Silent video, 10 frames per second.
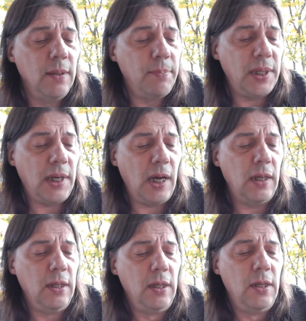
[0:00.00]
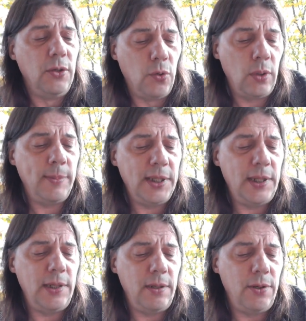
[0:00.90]
But
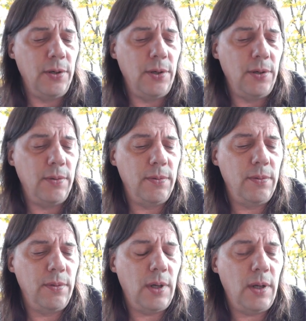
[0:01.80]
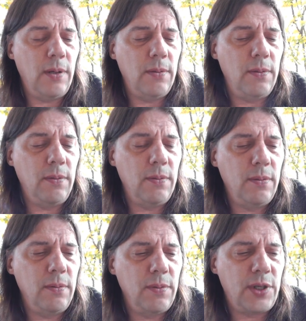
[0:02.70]
normally your
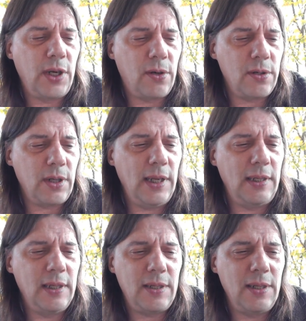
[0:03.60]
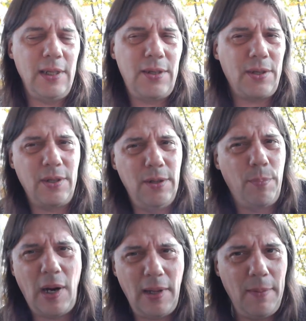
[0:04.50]
cigars like this, it's going to
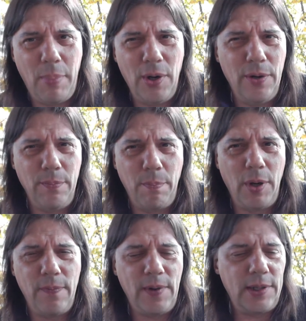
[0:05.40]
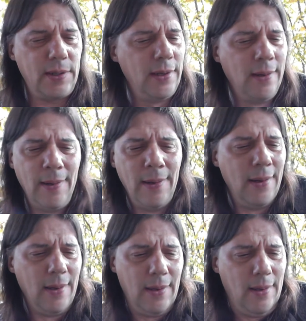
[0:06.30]
probably burn perfect.
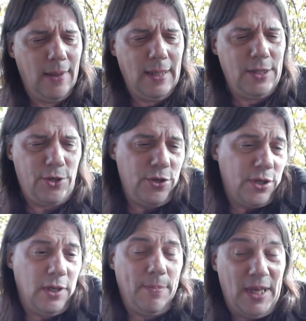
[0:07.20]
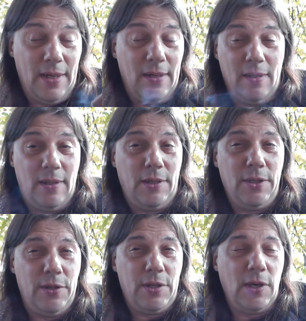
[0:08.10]
It's just going to be a
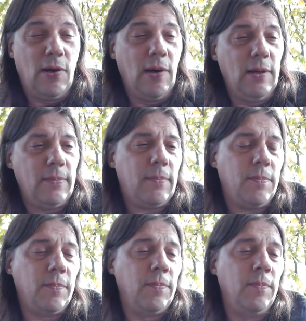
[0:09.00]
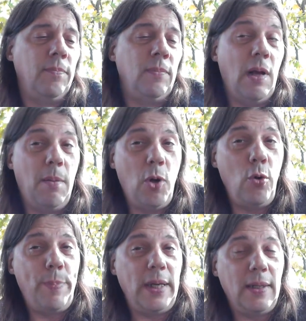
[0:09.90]
good cigar. I'm
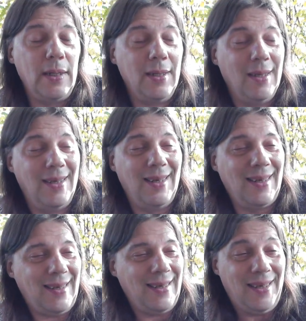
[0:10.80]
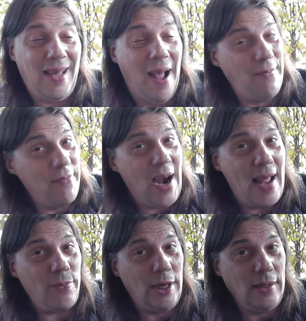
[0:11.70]
hoping. I've never
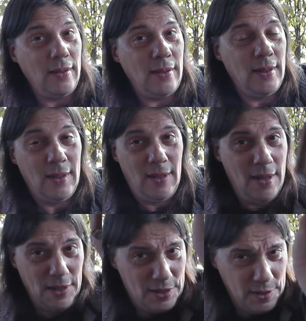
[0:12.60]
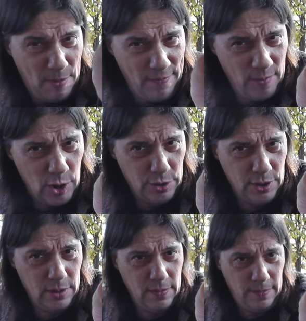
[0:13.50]
had one. This is my first.